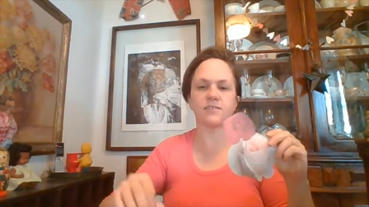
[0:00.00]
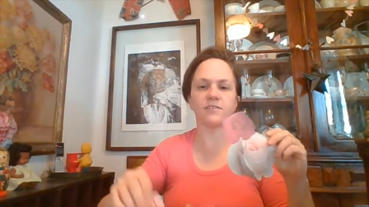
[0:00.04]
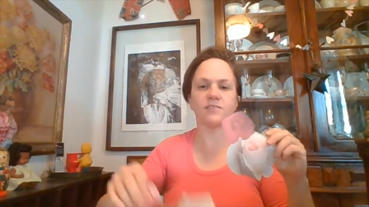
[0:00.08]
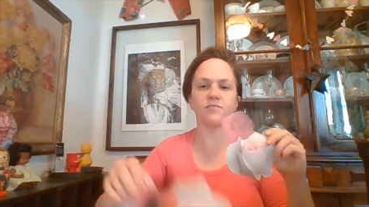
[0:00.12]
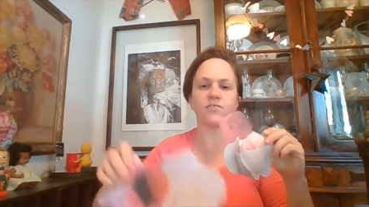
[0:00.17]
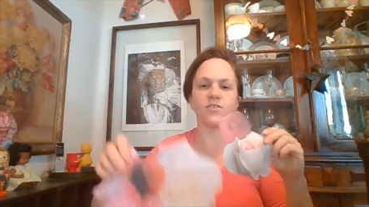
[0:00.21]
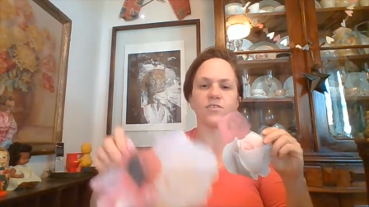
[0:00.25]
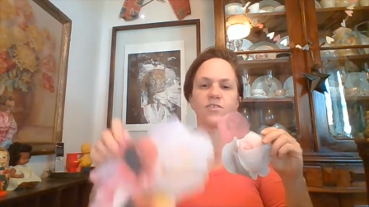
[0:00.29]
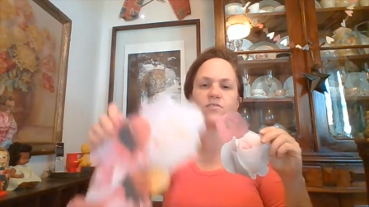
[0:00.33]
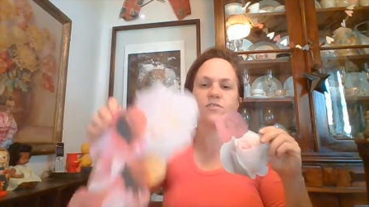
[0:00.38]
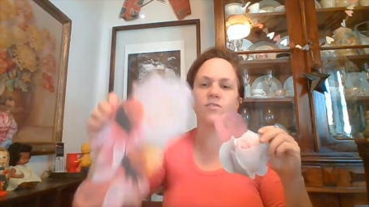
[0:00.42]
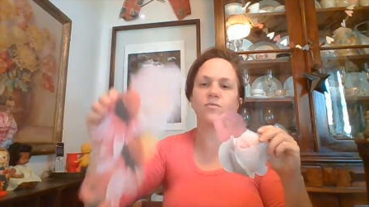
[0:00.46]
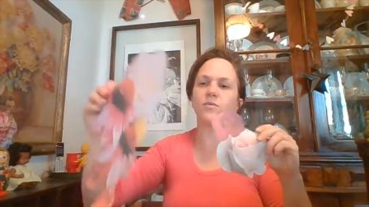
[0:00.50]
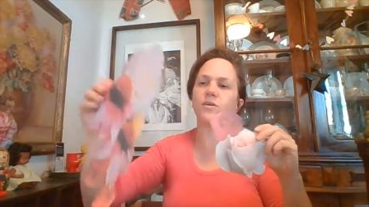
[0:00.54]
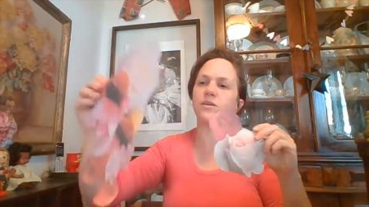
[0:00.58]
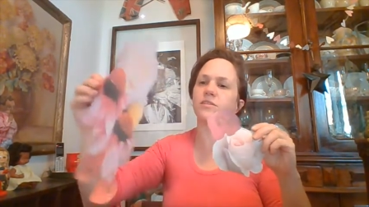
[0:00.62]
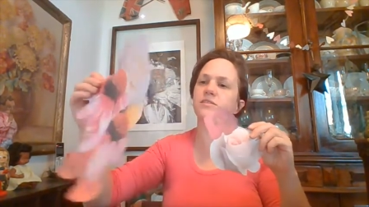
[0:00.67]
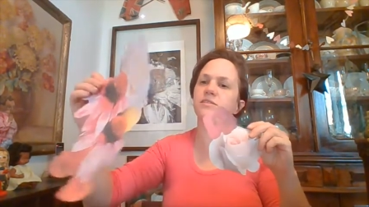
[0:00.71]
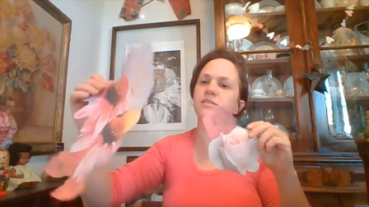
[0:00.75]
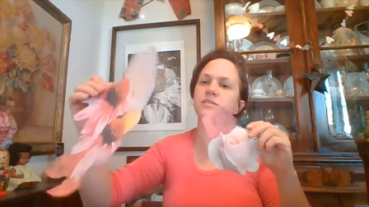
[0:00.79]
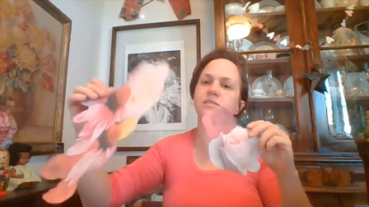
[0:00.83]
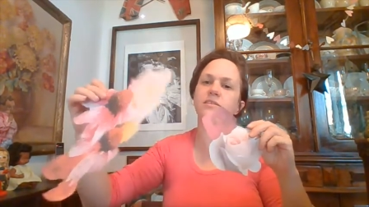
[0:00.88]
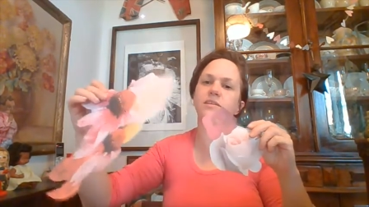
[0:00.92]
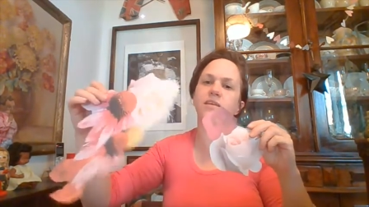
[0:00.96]
a few different
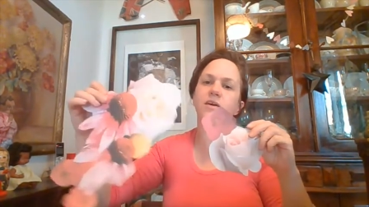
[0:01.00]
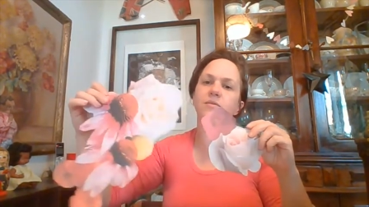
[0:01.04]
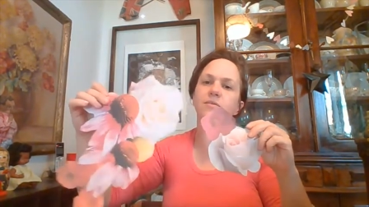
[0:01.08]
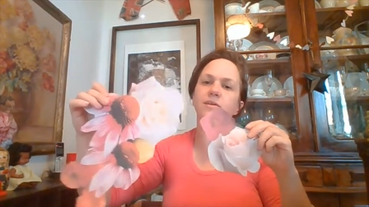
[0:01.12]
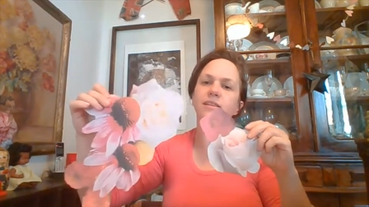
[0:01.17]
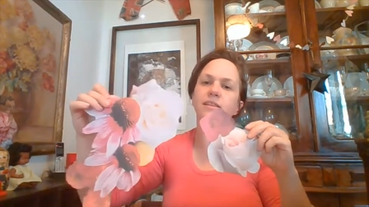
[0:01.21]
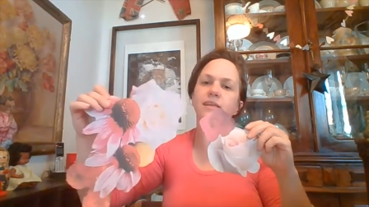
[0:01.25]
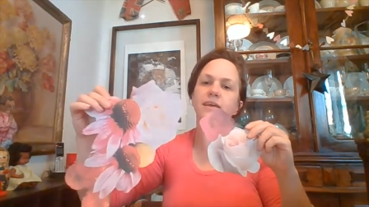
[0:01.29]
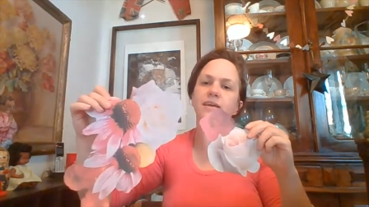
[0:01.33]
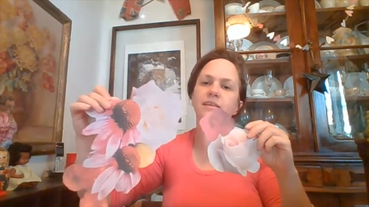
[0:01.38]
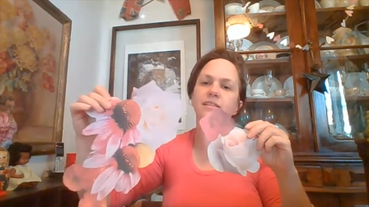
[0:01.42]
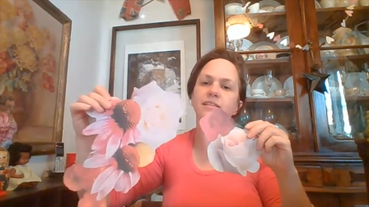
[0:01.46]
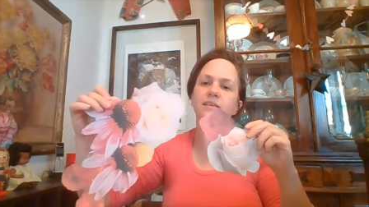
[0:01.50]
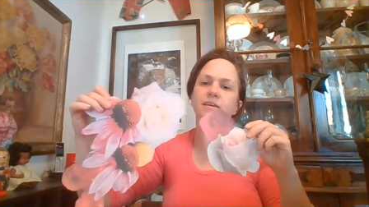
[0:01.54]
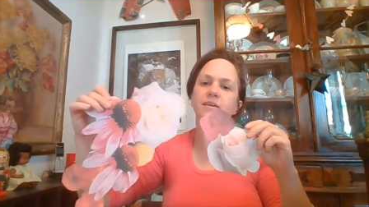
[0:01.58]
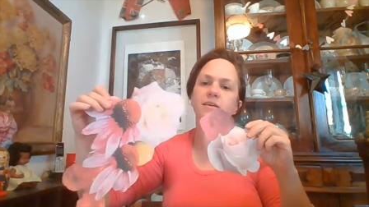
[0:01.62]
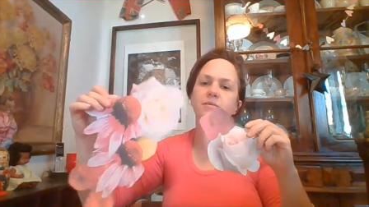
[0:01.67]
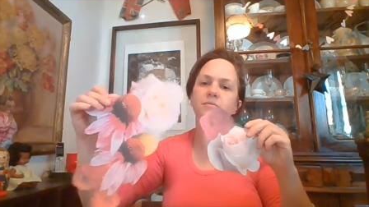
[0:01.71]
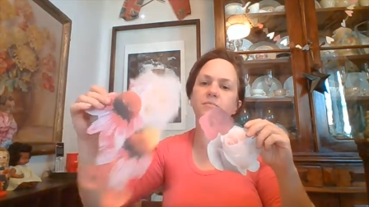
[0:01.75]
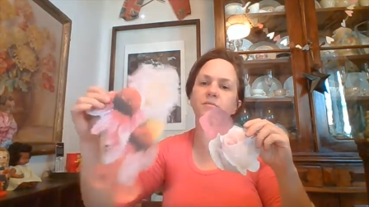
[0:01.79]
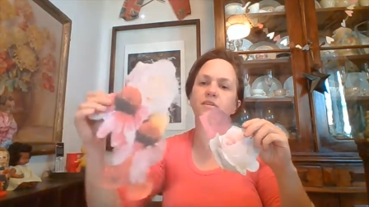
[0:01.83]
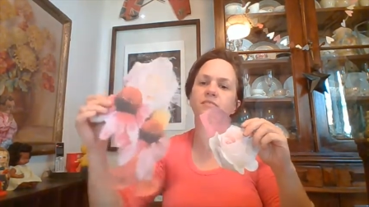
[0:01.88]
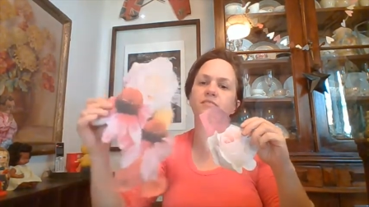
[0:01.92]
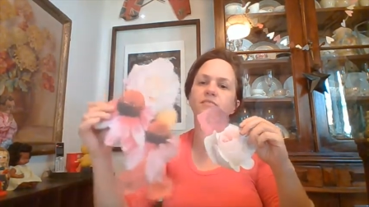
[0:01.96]
ones, see how I like
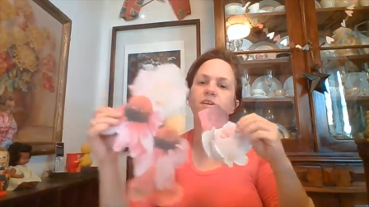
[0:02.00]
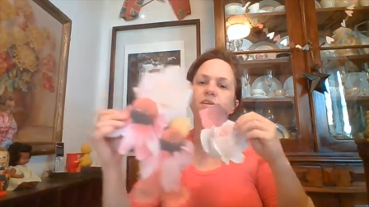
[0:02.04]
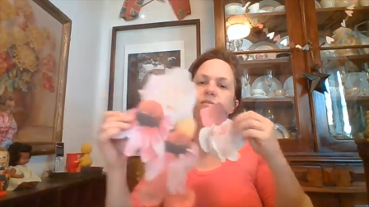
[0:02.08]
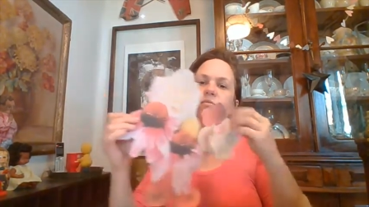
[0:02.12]
them, if I